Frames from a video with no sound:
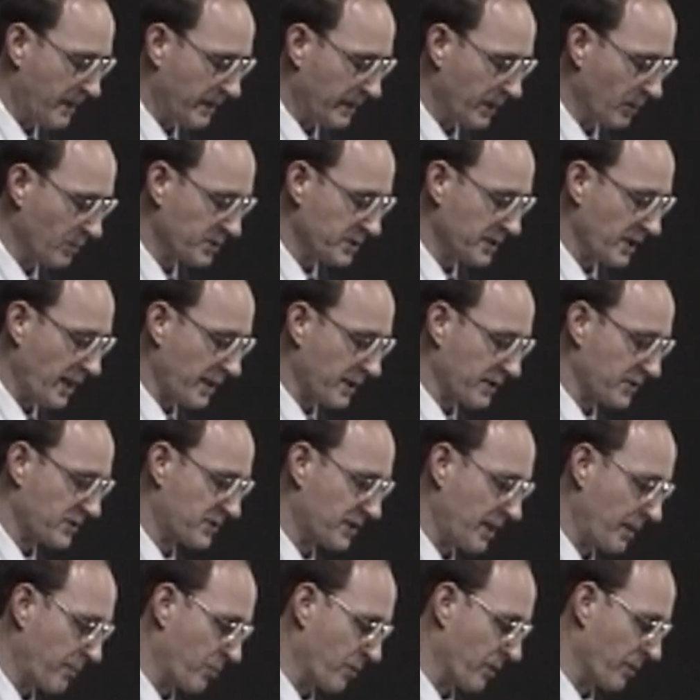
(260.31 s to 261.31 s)
It was not a
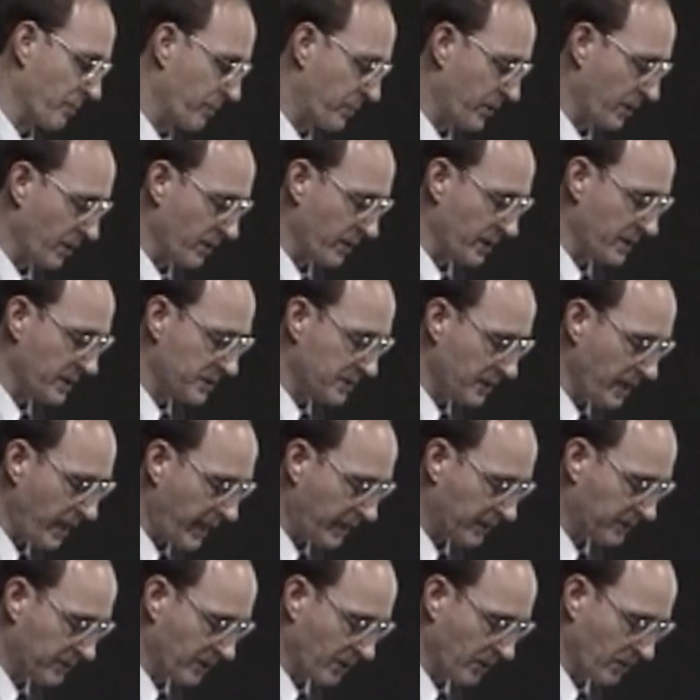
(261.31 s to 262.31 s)
separate period
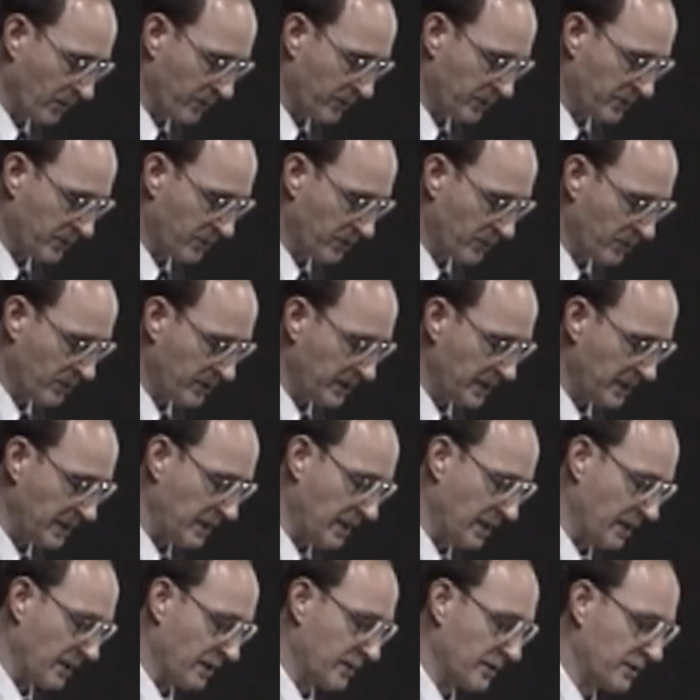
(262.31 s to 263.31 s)
tacked on to the
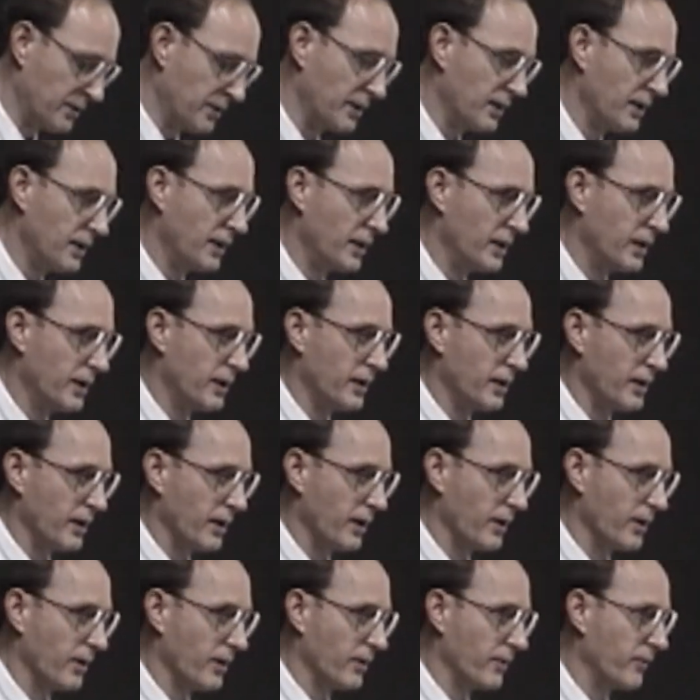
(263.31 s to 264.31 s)
end
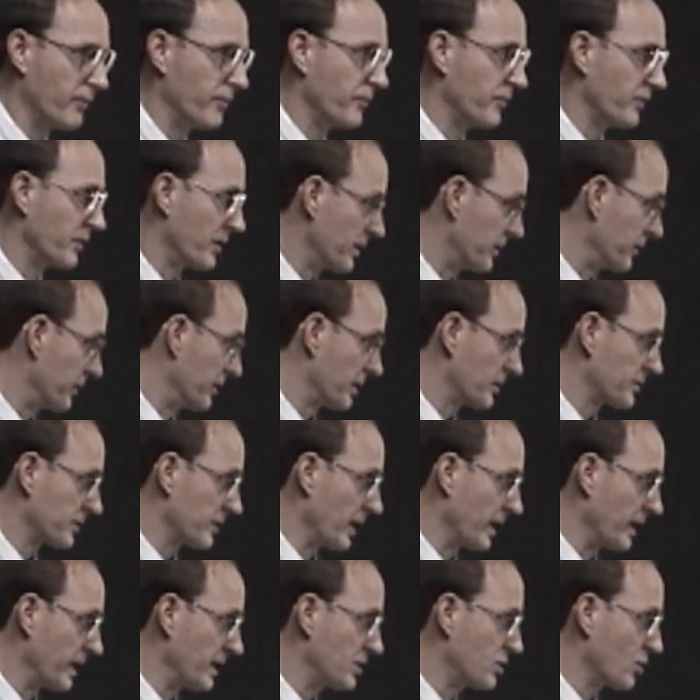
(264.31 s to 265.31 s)
of this
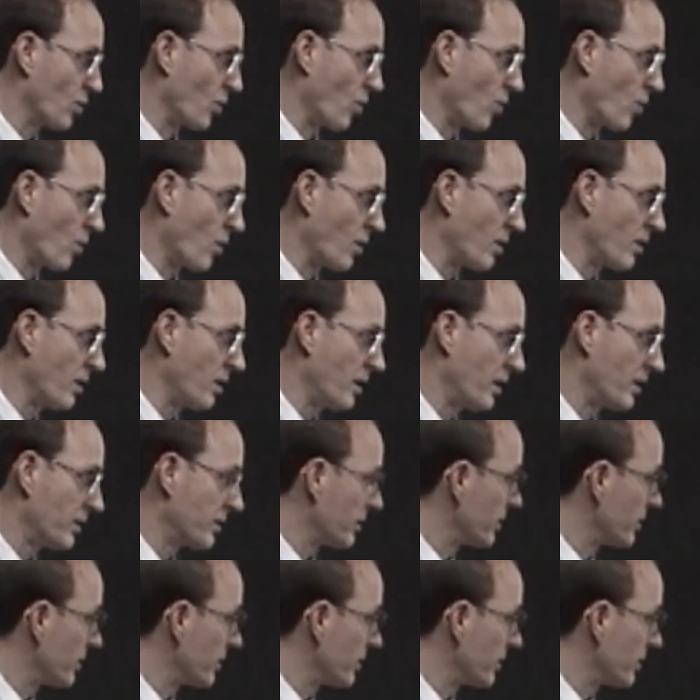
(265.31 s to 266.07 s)
age or